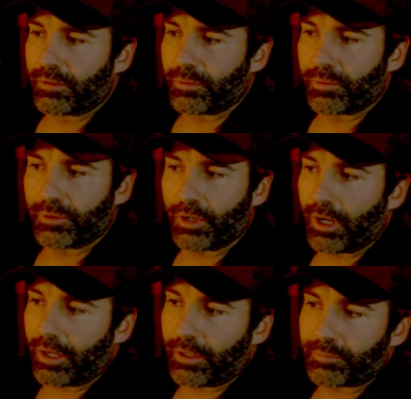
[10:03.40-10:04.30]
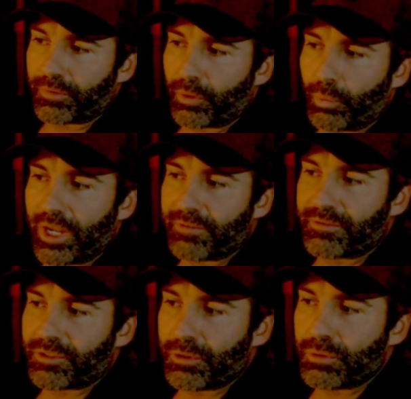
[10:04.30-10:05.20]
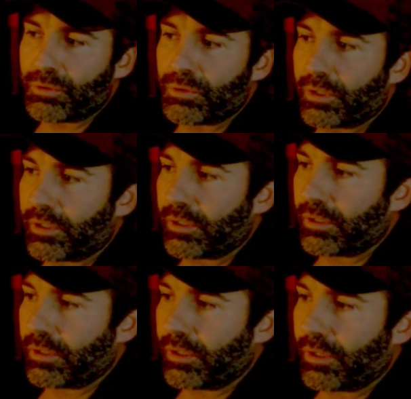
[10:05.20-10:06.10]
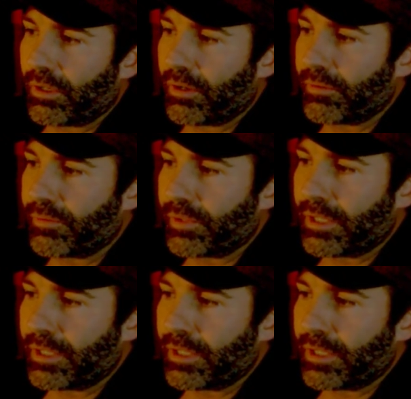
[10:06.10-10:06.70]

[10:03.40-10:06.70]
or the wave 2 of an